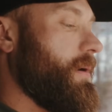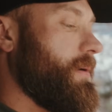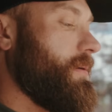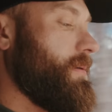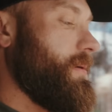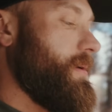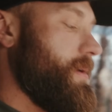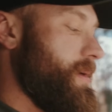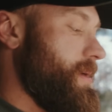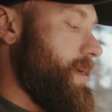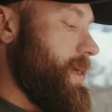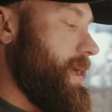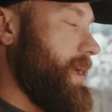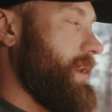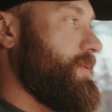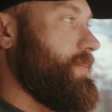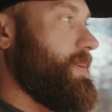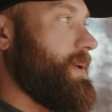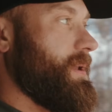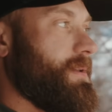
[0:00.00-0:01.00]
And
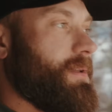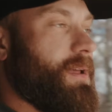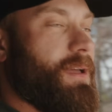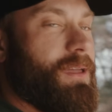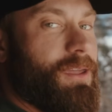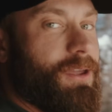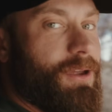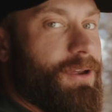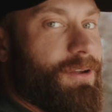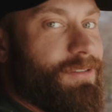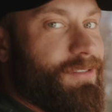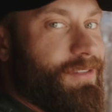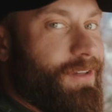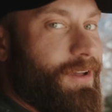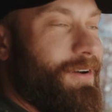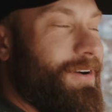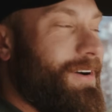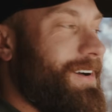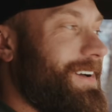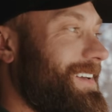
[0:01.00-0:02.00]
it's been a year,
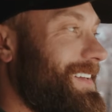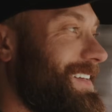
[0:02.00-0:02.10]
so